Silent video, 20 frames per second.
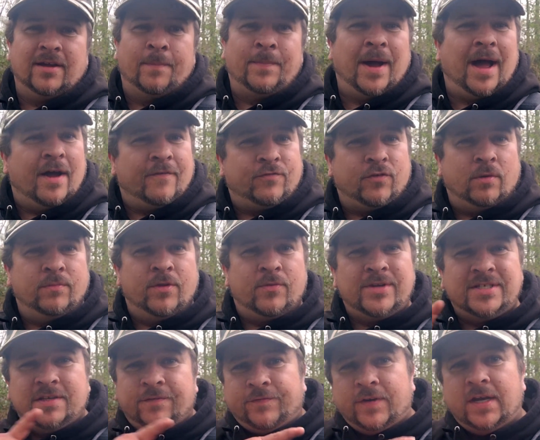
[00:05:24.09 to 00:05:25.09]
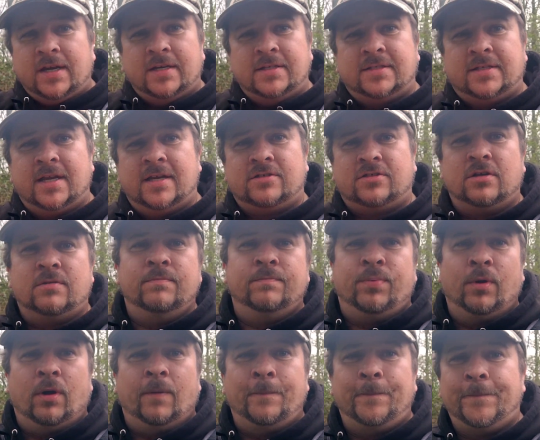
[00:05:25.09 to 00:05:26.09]
apart from there is a feeding station,
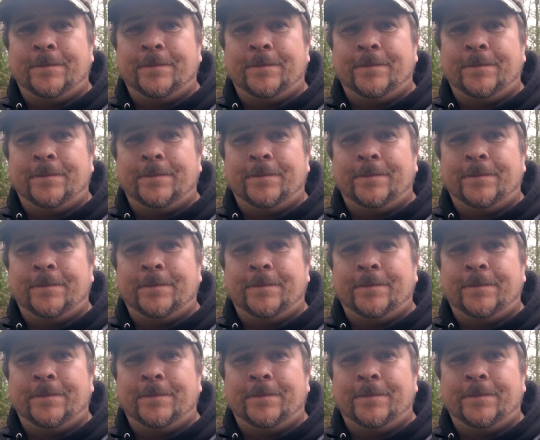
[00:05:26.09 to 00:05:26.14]
but